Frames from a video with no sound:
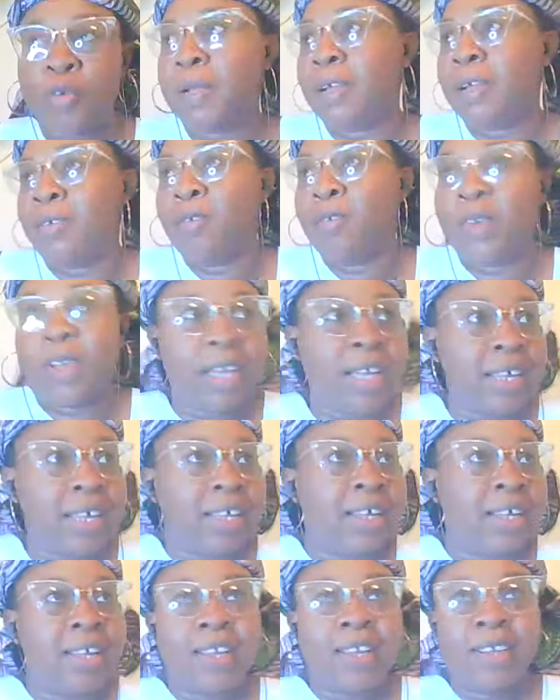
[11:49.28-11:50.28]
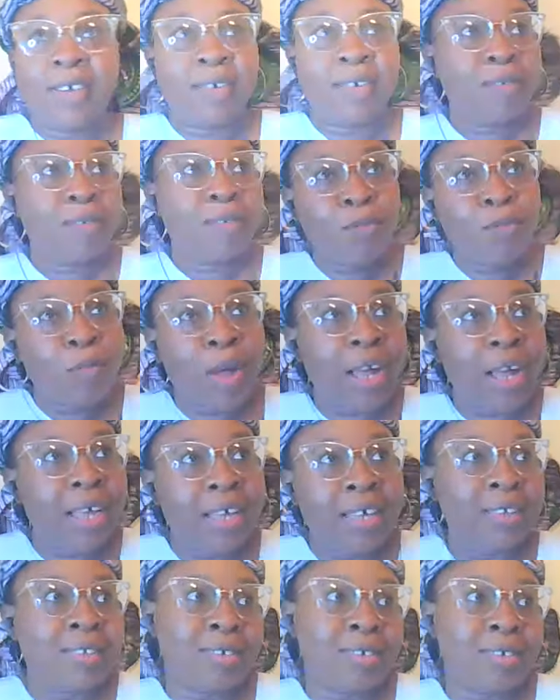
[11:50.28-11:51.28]
I'm like, okay,
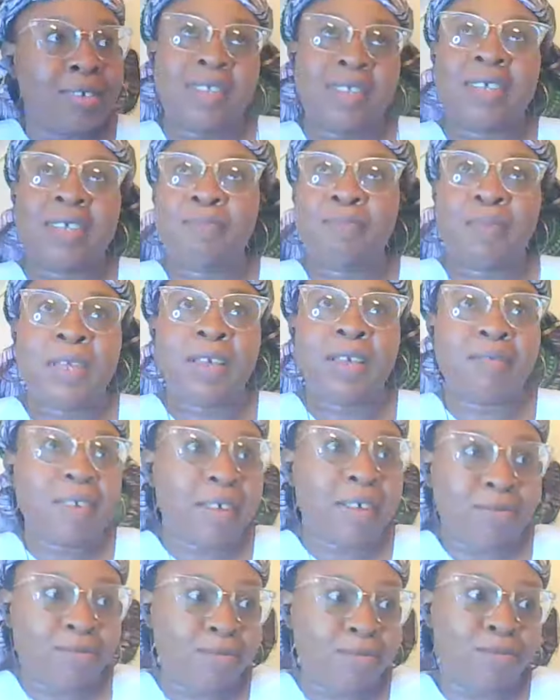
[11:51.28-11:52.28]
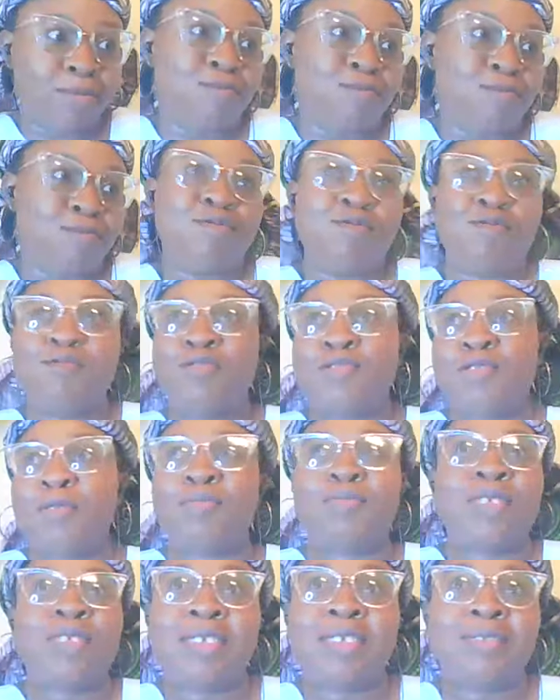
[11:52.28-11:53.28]
why does PF have to do
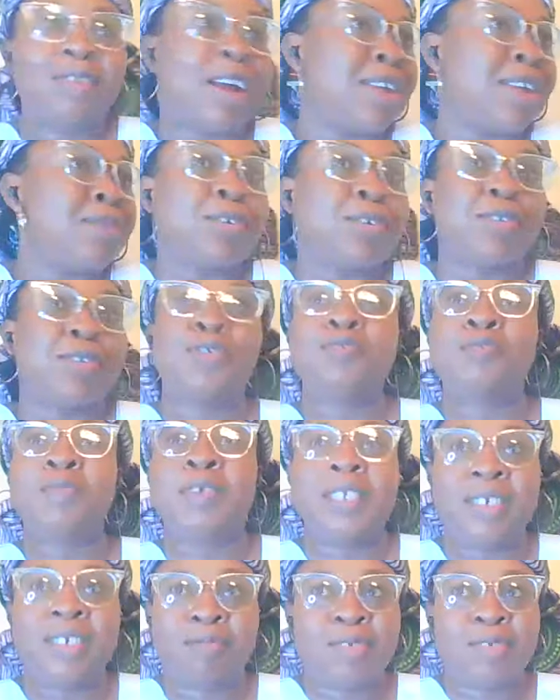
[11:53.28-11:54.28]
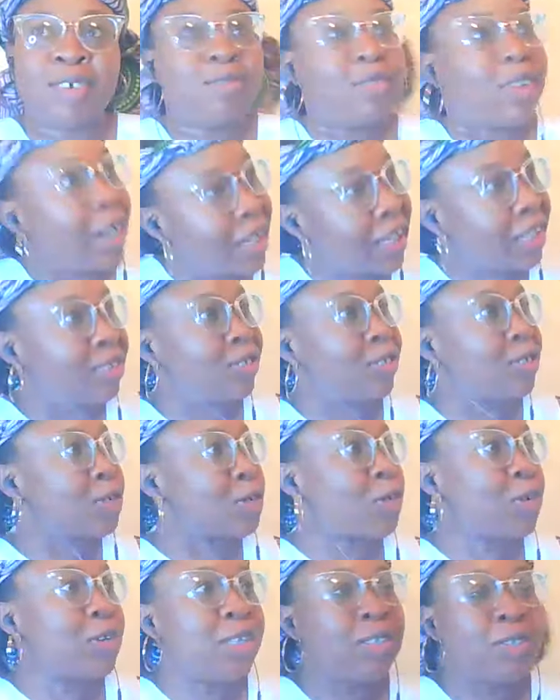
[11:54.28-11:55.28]
something? Why must it all be different? Why can't you
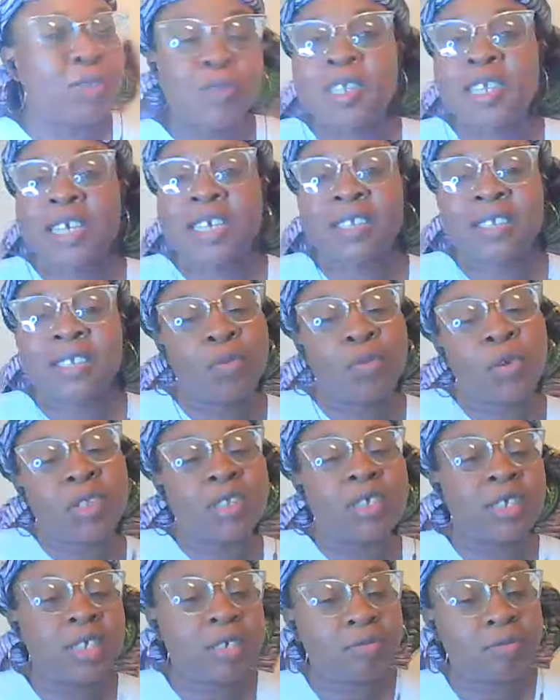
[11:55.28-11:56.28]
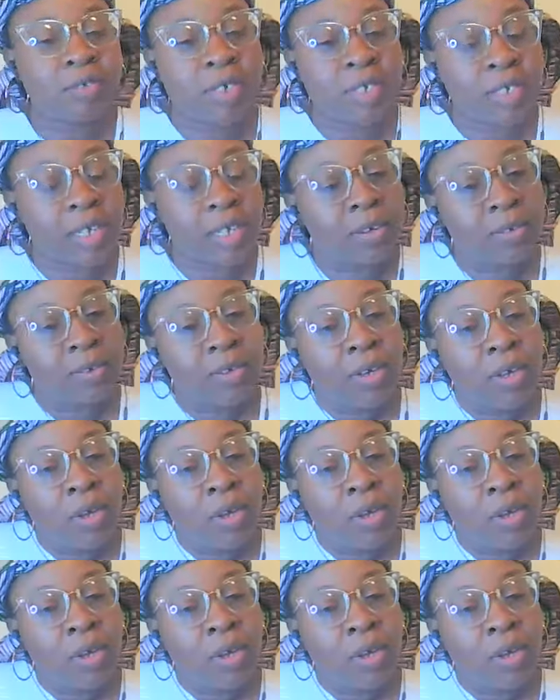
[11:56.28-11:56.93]
just call it goal setting? What's the difference now?